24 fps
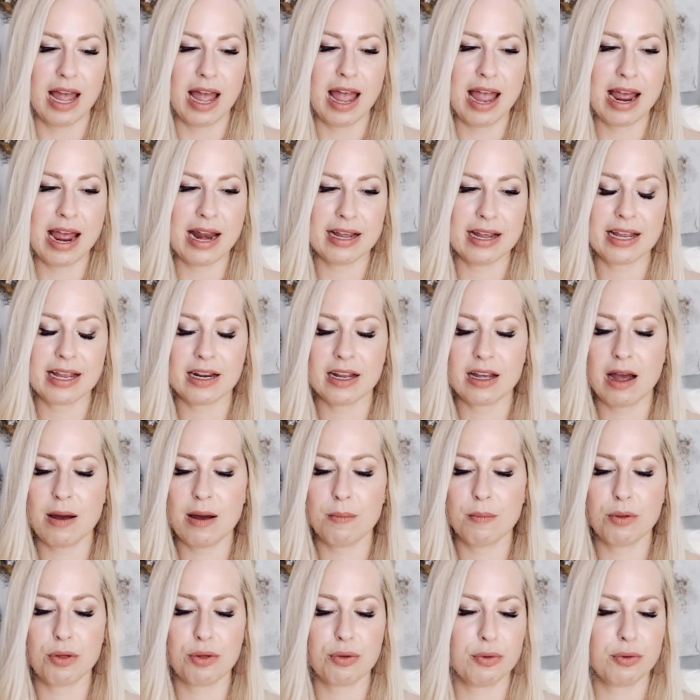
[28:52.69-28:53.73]
And it can come
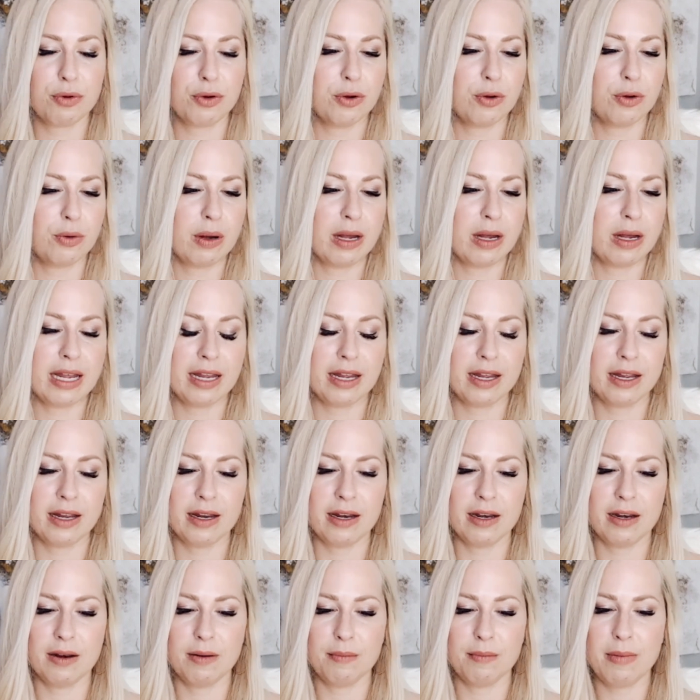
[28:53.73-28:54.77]
through
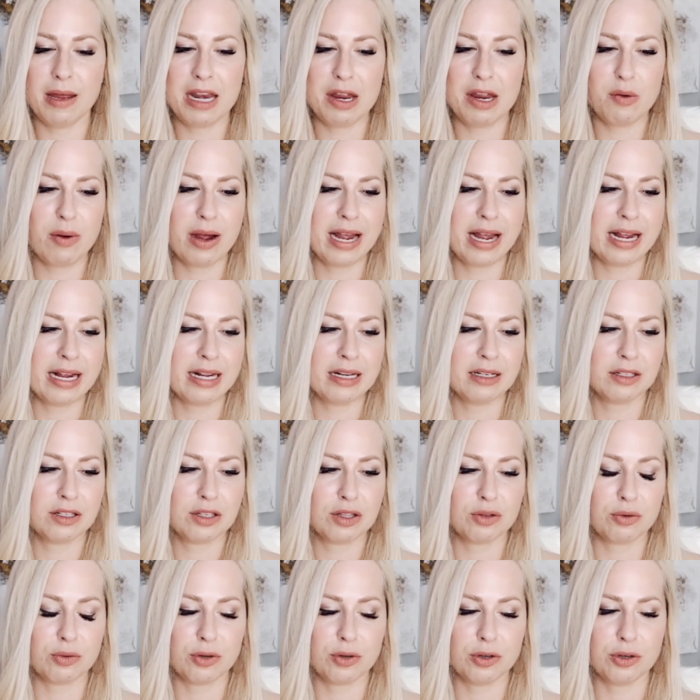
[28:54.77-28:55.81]
in many ways,
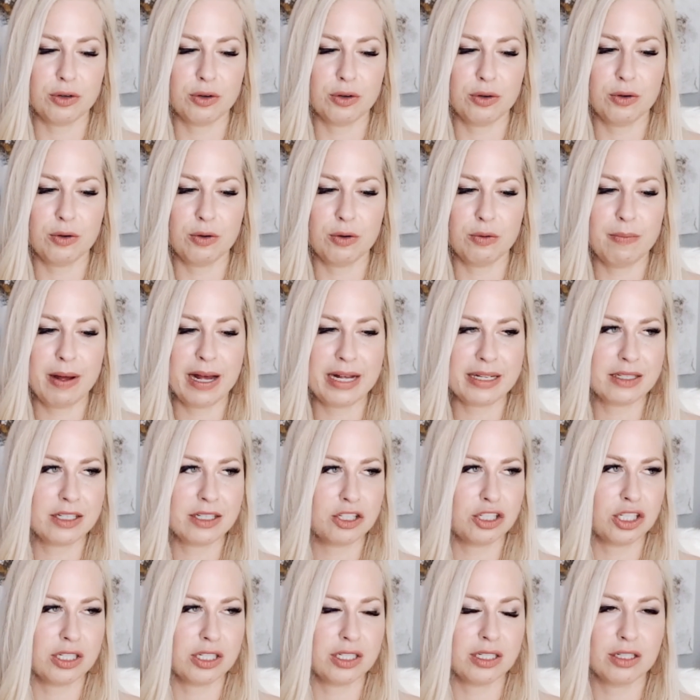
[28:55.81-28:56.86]
through
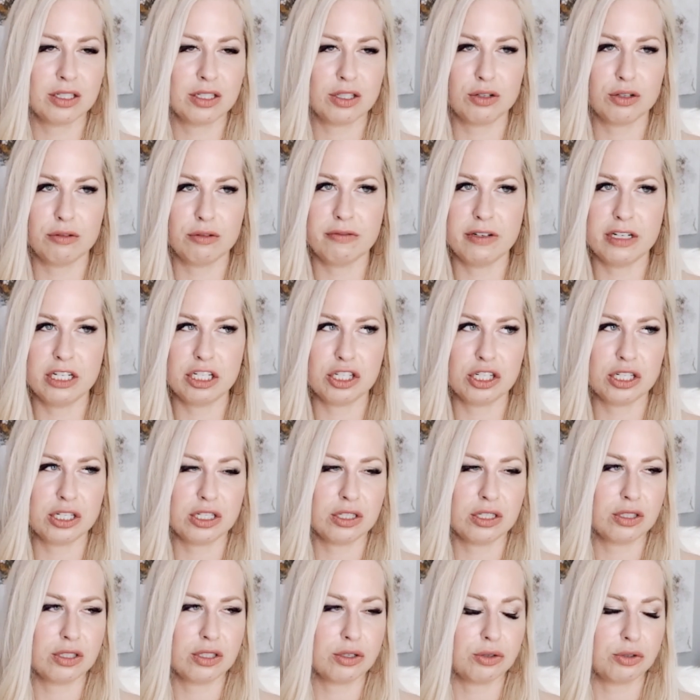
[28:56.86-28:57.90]
messages, through
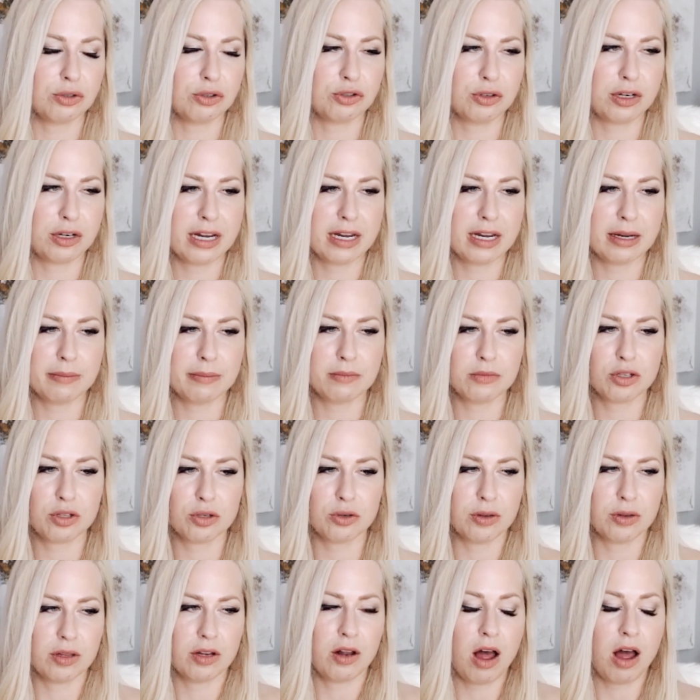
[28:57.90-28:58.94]
visions, through dreams,
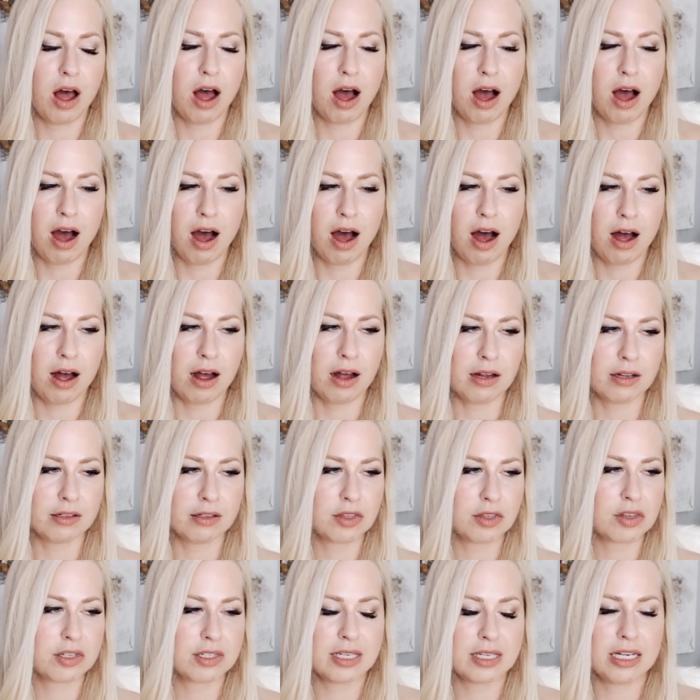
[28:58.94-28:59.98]
through little ahas,
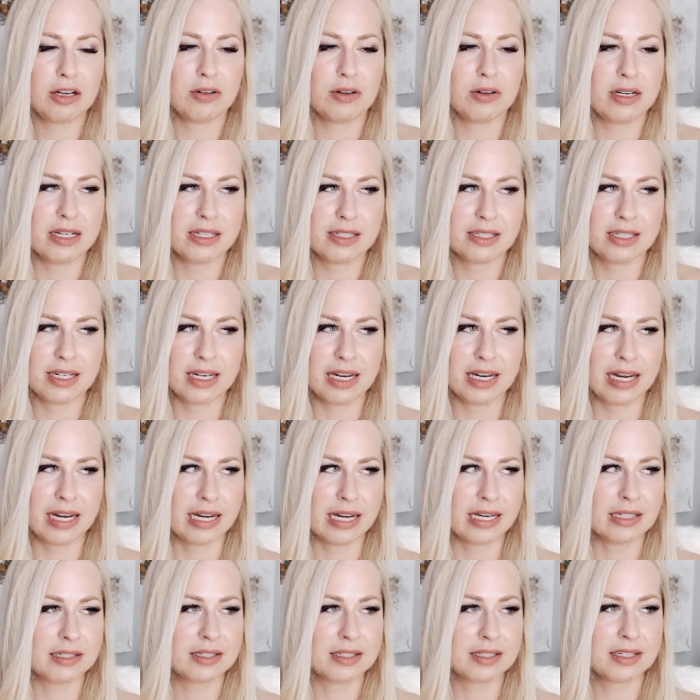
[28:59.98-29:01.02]

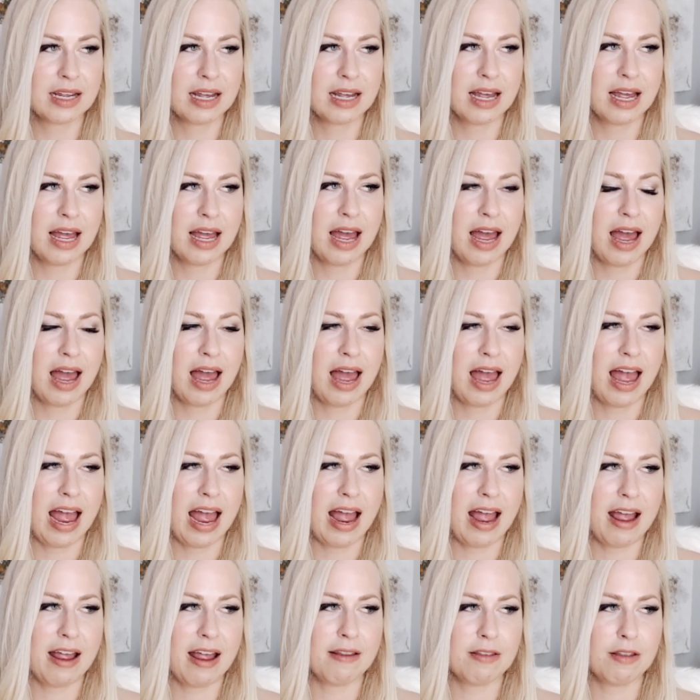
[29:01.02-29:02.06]
synchronicities.
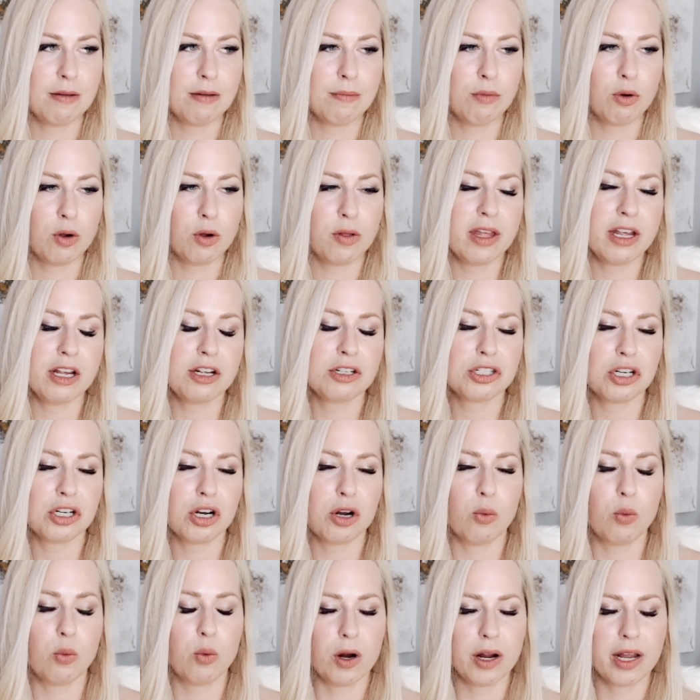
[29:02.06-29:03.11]
And the more that you start
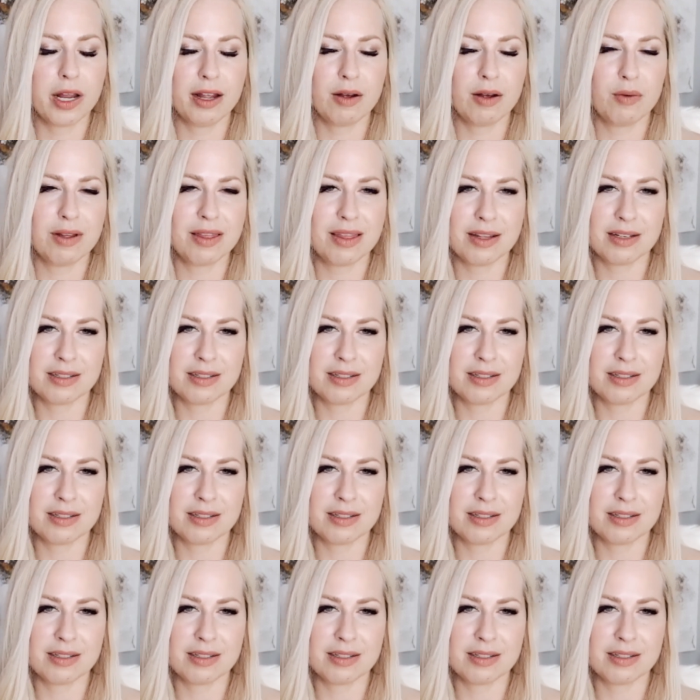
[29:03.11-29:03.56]
working with this